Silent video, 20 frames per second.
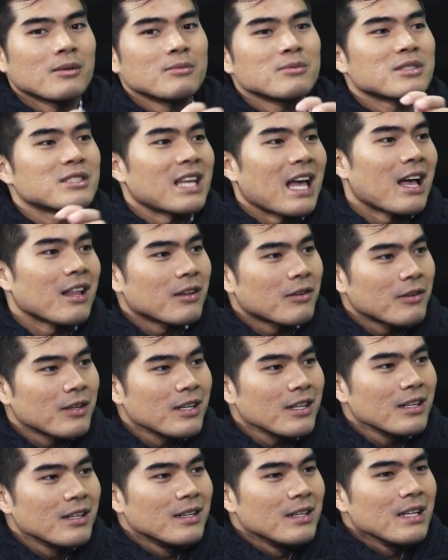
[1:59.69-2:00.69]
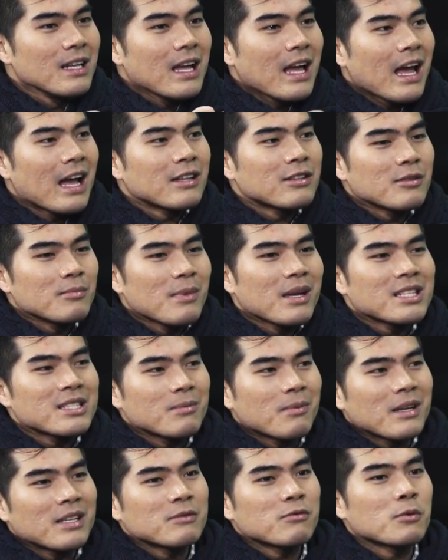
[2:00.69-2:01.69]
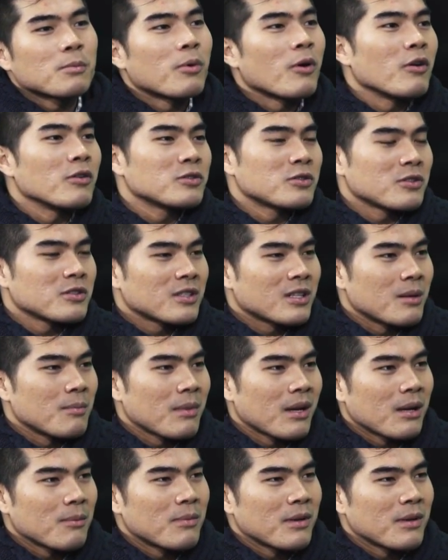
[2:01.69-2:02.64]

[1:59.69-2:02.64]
dump salary and to make space for Paul George coming